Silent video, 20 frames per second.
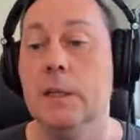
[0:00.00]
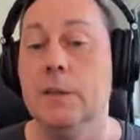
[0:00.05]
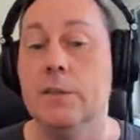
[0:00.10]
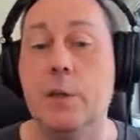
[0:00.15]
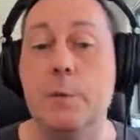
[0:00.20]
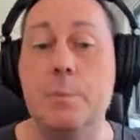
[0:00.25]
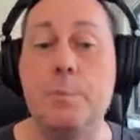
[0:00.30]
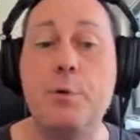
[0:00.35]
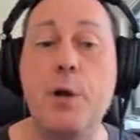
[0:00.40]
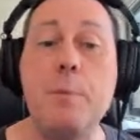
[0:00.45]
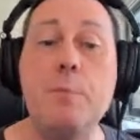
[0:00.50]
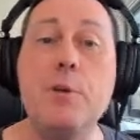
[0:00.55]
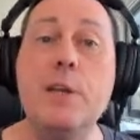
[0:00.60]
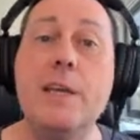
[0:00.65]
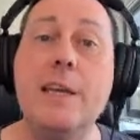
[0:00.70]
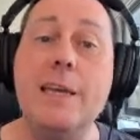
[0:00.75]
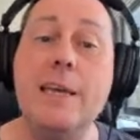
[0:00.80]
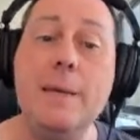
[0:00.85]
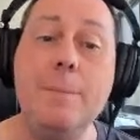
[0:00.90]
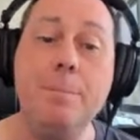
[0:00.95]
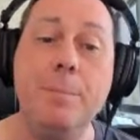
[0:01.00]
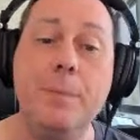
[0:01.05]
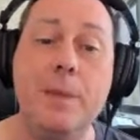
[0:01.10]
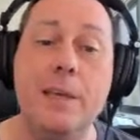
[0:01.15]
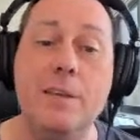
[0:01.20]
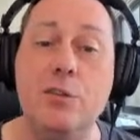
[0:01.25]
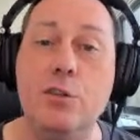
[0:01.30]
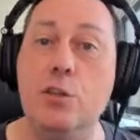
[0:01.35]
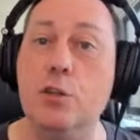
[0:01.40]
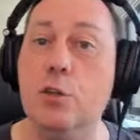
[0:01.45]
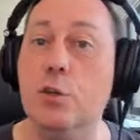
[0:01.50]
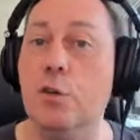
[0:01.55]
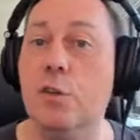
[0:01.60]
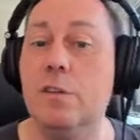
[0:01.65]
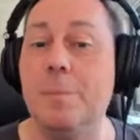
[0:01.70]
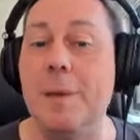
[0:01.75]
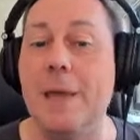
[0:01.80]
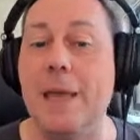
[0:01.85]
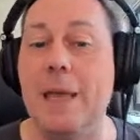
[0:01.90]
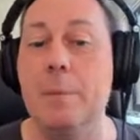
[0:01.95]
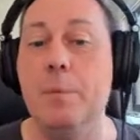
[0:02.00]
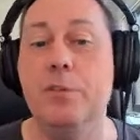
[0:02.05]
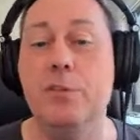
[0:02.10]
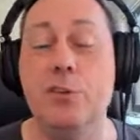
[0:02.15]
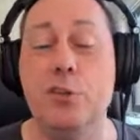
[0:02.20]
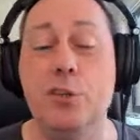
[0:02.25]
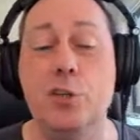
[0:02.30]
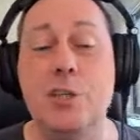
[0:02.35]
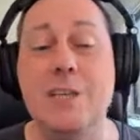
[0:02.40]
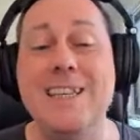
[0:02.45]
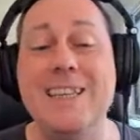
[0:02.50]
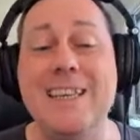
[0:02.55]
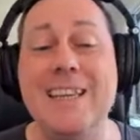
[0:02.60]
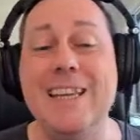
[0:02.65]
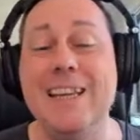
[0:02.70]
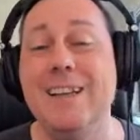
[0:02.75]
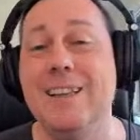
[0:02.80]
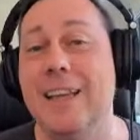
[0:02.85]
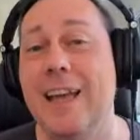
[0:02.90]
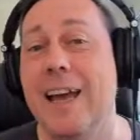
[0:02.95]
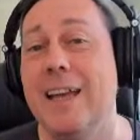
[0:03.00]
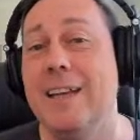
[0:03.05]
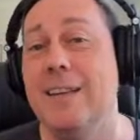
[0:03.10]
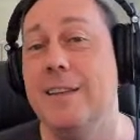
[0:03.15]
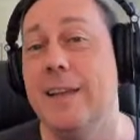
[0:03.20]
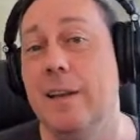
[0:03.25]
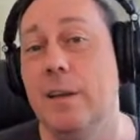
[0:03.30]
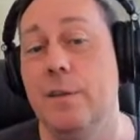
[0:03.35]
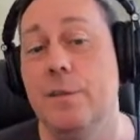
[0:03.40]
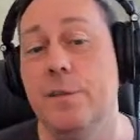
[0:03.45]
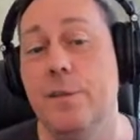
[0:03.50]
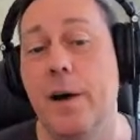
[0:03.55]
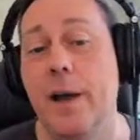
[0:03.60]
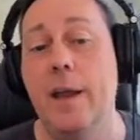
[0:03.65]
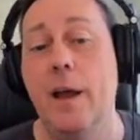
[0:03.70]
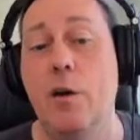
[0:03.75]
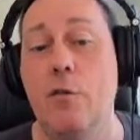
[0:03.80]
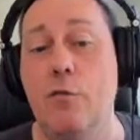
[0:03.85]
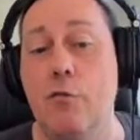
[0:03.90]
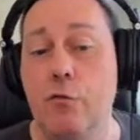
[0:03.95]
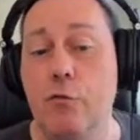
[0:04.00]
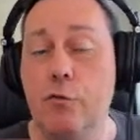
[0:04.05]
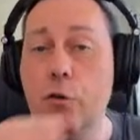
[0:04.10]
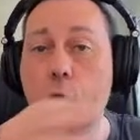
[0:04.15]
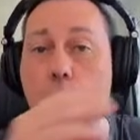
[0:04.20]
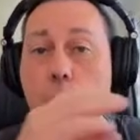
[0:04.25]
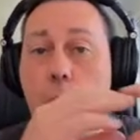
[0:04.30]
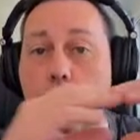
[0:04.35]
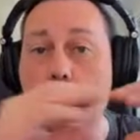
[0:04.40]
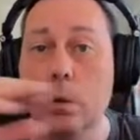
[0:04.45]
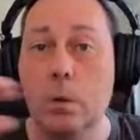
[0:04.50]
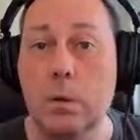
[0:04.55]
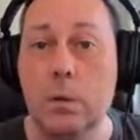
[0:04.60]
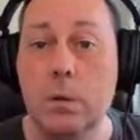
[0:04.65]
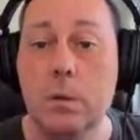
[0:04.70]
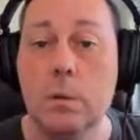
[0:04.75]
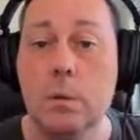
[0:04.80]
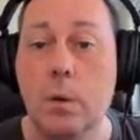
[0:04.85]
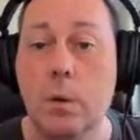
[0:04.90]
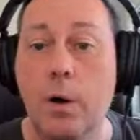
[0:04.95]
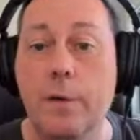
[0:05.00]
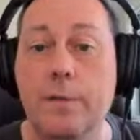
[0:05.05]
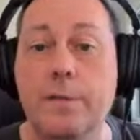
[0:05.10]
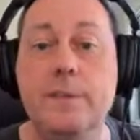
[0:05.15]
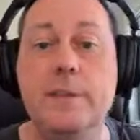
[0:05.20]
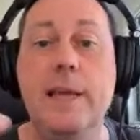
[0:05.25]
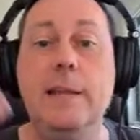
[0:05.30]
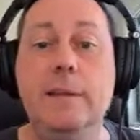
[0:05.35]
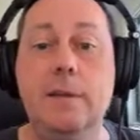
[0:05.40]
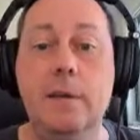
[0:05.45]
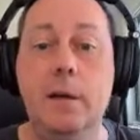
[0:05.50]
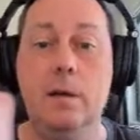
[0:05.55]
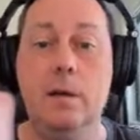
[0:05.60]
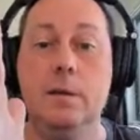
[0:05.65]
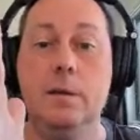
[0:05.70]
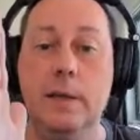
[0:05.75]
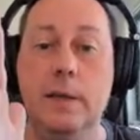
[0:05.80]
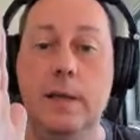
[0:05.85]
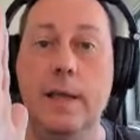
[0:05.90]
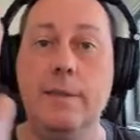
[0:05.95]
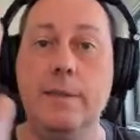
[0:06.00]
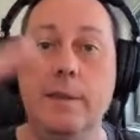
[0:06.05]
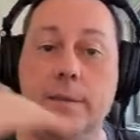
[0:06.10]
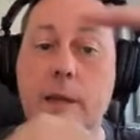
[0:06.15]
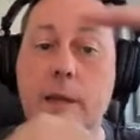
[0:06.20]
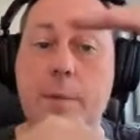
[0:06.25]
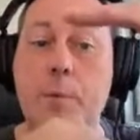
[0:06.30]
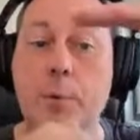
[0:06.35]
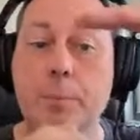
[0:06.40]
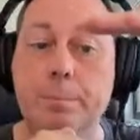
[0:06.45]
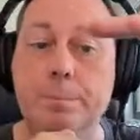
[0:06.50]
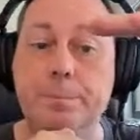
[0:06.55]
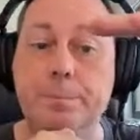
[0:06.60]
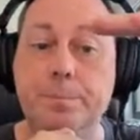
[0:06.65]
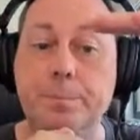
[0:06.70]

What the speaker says: So the primary key, it's used to be able to uniquely identify a row of data in the table.